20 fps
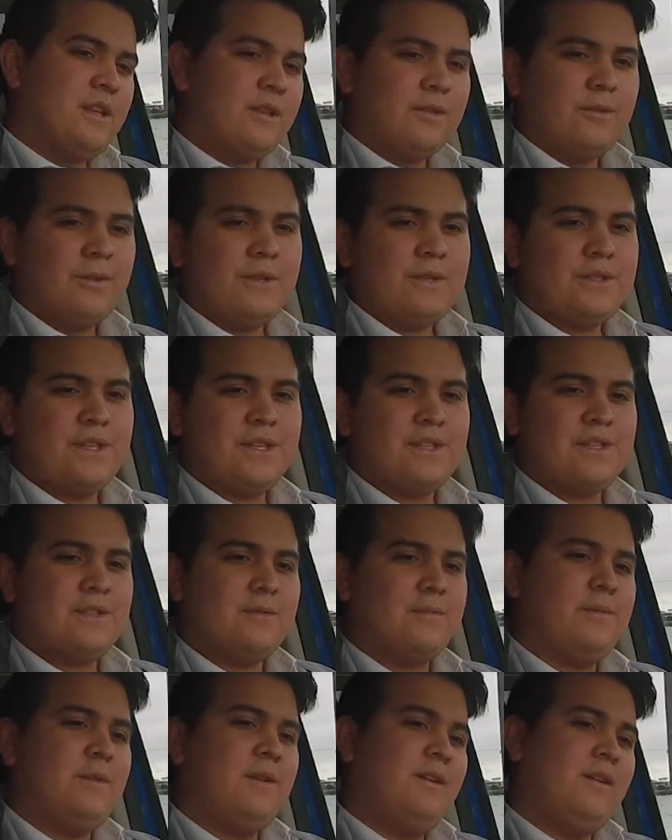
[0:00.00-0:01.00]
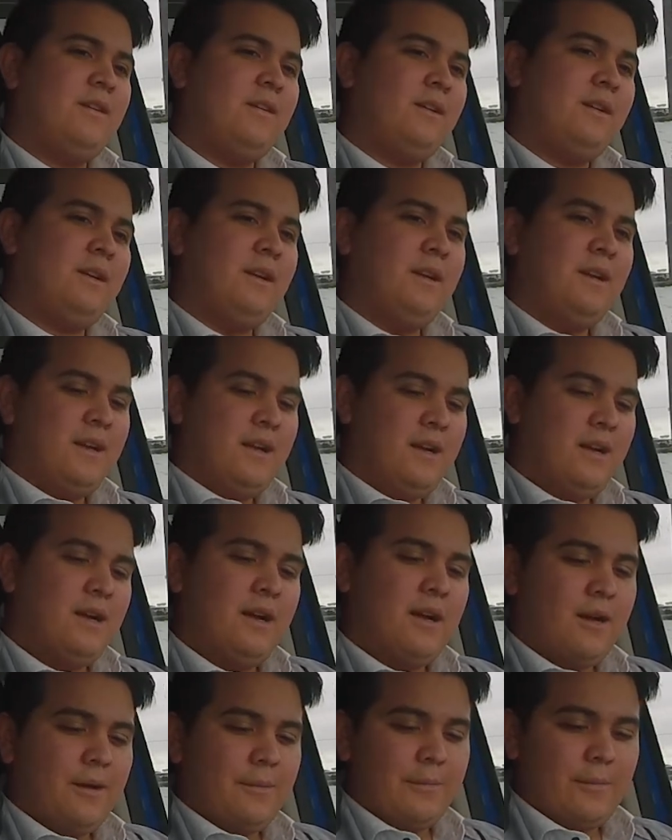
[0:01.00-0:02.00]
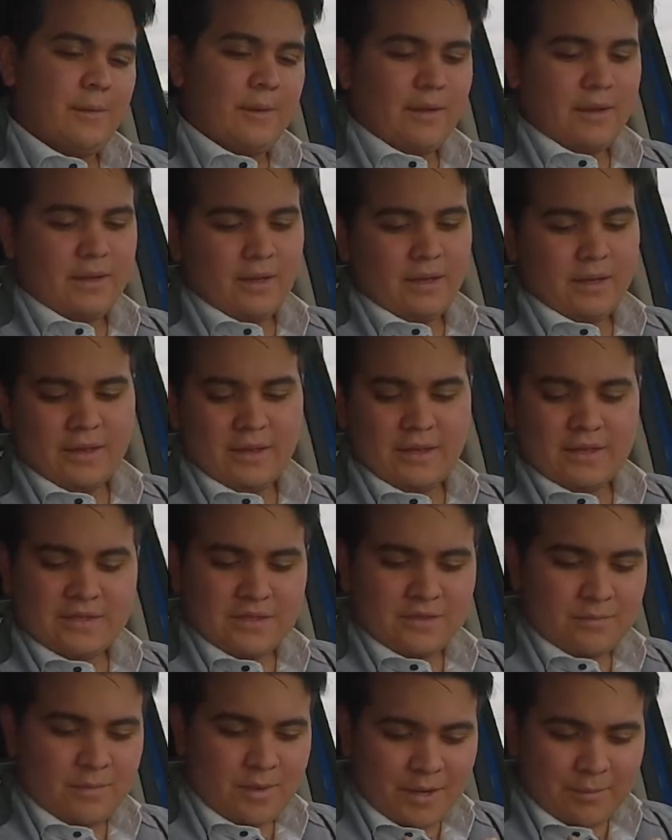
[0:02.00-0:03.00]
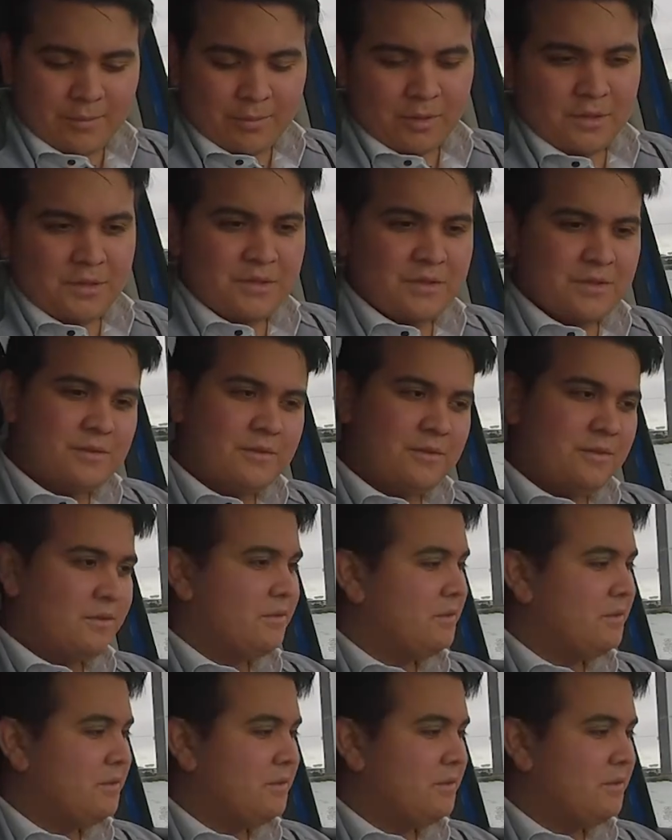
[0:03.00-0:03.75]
3 system here, and this is my personal